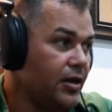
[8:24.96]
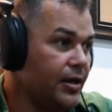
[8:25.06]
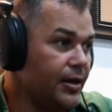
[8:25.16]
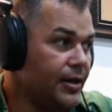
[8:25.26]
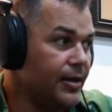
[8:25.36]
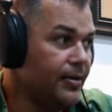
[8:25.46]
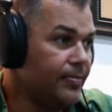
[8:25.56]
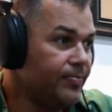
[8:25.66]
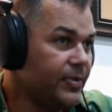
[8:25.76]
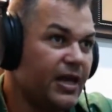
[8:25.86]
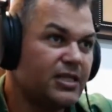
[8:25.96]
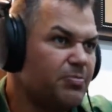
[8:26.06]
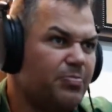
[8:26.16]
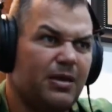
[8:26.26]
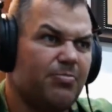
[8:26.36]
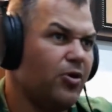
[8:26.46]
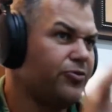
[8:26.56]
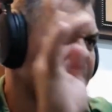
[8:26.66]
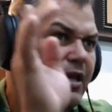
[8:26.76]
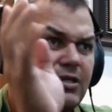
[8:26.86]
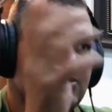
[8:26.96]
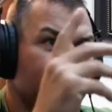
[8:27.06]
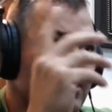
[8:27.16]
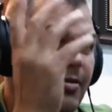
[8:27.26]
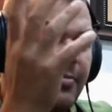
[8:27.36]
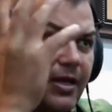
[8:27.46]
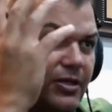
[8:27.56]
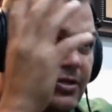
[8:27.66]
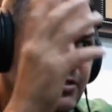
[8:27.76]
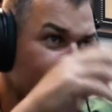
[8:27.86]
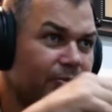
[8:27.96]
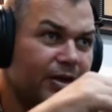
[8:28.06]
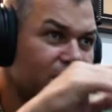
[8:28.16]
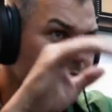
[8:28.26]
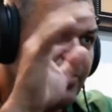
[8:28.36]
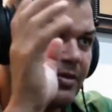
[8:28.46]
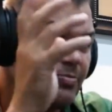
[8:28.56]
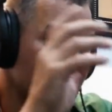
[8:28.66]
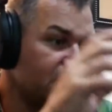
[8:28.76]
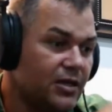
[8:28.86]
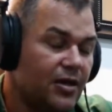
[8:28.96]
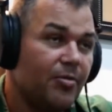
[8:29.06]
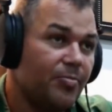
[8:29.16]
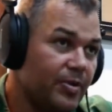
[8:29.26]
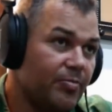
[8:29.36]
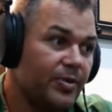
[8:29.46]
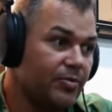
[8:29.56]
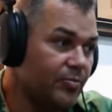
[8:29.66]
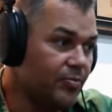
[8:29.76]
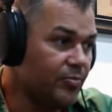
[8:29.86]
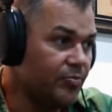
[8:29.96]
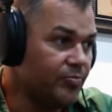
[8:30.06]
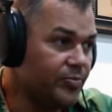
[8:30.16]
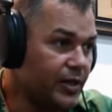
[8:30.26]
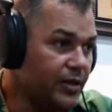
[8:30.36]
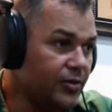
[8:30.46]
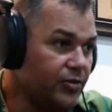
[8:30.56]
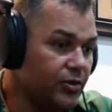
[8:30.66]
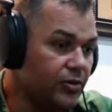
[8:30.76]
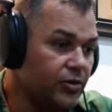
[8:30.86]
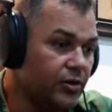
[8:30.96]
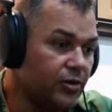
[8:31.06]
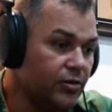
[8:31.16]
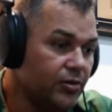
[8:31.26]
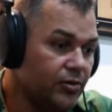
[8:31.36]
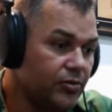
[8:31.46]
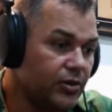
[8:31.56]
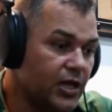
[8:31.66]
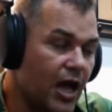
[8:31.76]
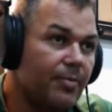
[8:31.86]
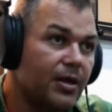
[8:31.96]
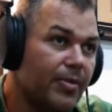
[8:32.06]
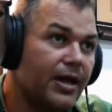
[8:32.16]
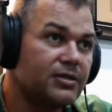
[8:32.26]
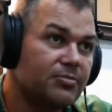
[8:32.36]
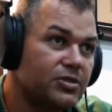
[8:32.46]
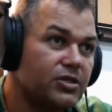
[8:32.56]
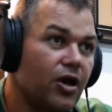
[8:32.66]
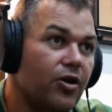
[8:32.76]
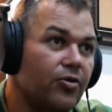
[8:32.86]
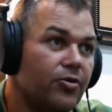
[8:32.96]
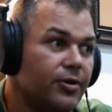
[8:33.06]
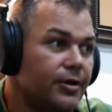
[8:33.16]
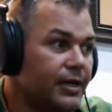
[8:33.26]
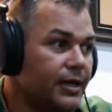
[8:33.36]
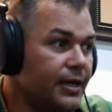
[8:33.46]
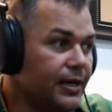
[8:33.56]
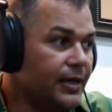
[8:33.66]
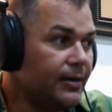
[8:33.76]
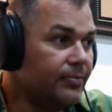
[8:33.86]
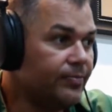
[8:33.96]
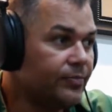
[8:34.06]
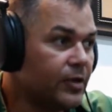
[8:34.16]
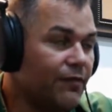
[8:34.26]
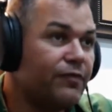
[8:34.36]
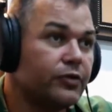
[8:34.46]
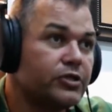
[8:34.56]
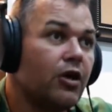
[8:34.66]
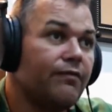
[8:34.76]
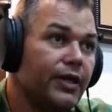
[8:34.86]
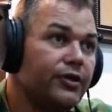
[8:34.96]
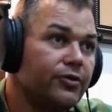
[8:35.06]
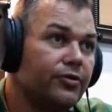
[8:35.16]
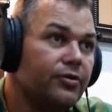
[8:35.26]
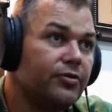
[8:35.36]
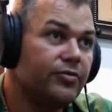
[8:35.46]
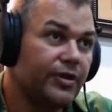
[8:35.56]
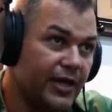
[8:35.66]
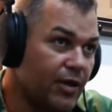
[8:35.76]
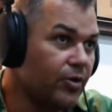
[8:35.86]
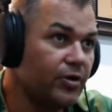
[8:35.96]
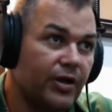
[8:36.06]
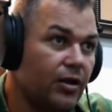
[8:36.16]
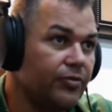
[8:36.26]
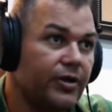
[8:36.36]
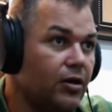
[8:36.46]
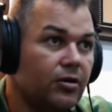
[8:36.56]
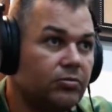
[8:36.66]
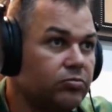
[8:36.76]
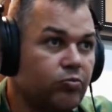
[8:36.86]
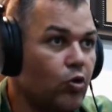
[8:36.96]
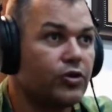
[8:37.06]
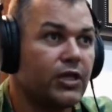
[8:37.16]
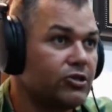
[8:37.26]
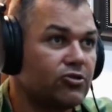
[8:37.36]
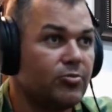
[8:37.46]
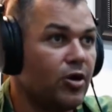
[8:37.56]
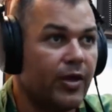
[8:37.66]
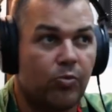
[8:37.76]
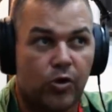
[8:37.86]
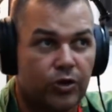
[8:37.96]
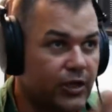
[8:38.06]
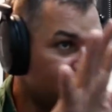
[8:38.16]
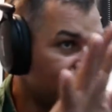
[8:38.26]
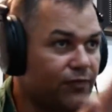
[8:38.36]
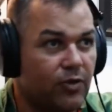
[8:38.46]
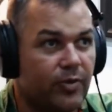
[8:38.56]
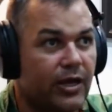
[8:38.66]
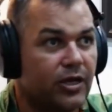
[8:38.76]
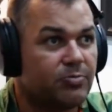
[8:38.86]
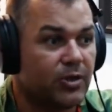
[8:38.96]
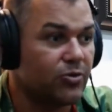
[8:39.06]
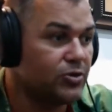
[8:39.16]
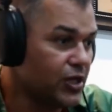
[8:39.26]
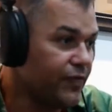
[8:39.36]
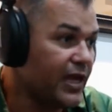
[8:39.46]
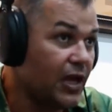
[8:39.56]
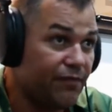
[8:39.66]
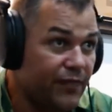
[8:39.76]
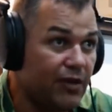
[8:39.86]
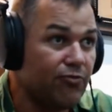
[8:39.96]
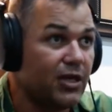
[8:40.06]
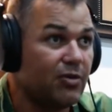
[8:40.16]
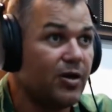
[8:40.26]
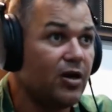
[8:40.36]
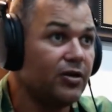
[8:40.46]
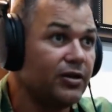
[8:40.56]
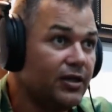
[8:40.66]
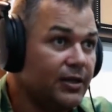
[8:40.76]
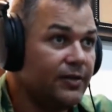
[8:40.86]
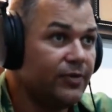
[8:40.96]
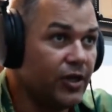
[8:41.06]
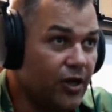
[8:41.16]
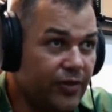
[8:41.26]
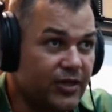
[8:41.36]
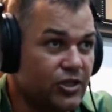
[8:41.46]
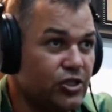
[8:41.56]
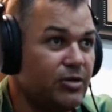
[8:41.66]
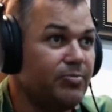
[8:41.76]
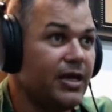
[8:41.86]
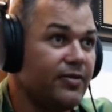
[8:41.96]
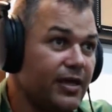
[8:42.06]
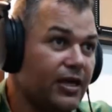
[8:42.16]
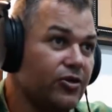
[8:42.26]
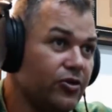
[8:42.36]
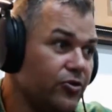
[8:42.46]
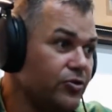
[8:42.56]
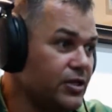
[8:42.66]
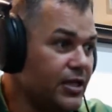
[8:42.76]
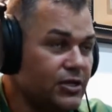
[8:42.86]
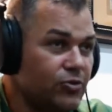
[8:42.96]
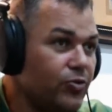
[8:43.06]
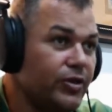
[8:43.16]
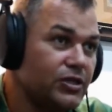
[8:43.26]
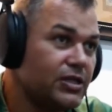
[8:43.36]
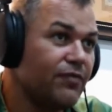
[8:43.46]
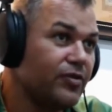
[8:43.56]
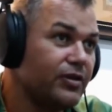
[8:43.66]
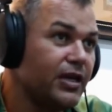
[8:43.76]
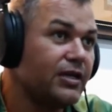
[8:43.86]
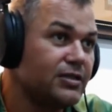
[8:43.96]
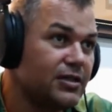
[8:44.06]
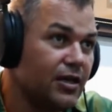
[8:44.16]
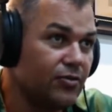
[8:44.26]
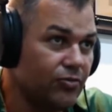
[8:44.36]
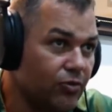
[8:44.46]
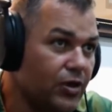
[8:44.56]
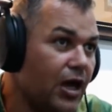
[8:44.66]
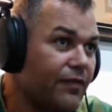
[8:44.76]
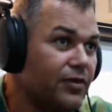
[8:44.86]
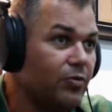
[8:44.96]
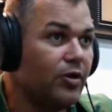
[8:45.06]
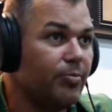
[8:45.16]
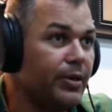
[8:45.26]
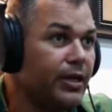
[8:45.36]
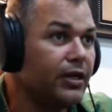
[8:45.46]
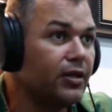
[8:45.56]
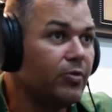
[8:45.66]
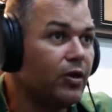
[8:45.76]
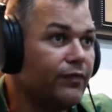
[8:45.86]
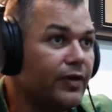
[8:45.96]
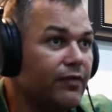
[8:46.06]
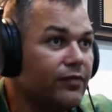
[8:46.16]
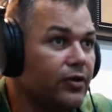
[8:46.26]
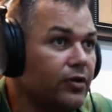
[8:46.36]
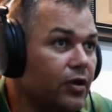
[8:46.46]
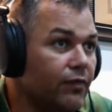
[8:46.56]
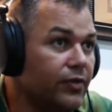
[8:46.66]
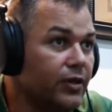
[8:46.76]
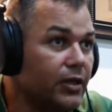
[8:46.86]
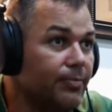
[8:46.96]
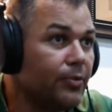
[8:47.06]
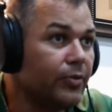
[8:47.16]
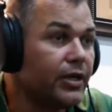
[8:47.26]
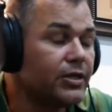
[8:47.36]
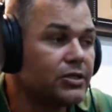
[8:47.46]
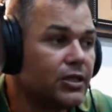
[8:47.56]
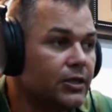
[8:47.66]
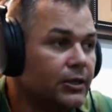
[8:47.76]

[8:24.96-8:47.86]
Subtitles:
and it's a big multinational company, as you're aware, it's massive. But the company makes them so, and feel so valued that they want it. They'll work the extra mile, they'll work the extra few hours because, you know, they get fed really well. And, you know, there's a gym there that they can use, and there's all these different things that look after the well-being and the welfare of the employees. So